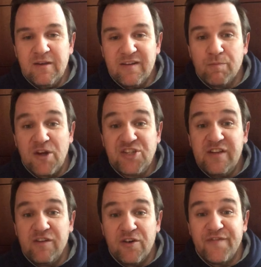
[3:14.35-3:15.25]
It's much
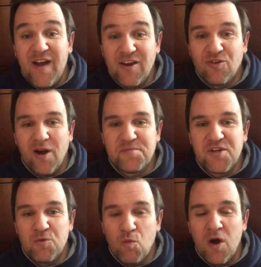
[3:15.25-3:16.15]
easier to find corruption
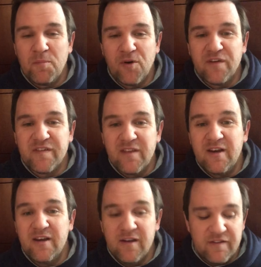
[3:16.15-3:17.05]
in one person than
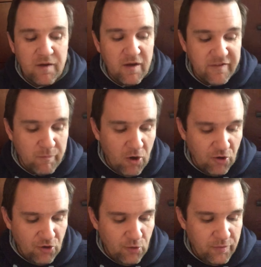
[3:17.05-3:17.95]
it is a small
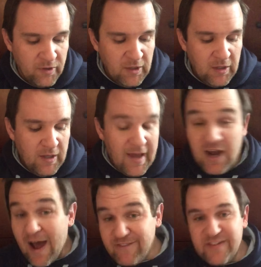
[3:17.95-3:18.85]
group, and
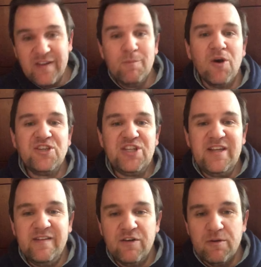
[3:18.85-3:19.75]
obviously much
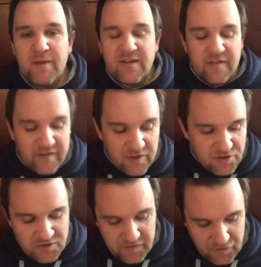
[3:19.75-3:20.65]
easier to make
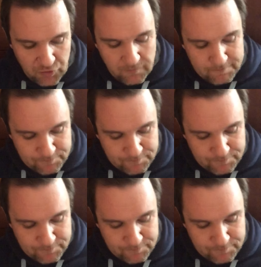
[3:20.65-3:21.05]
decisions too.